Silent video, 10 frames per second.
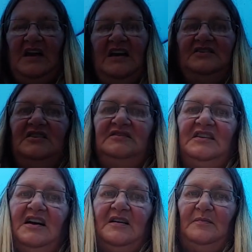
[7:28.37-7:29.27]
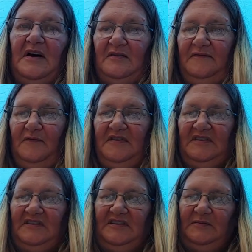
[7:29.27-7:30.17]
And just about
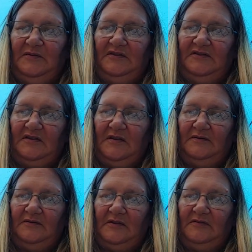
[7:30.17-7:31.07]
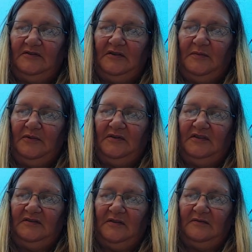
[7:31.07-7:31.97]
1/4 teaspoon of salt. So I'm just going to put
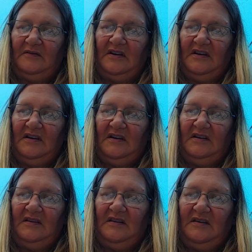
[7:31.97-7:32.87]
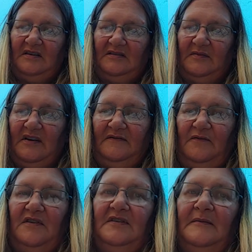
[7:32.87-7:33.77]
the salt right in there. That's about
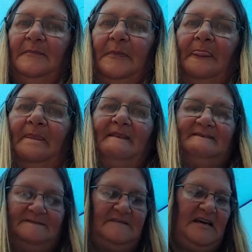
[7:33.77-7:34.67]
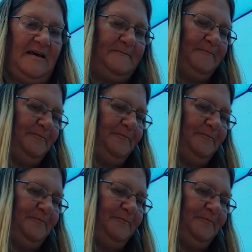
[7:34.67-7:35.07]
1/4. Okay.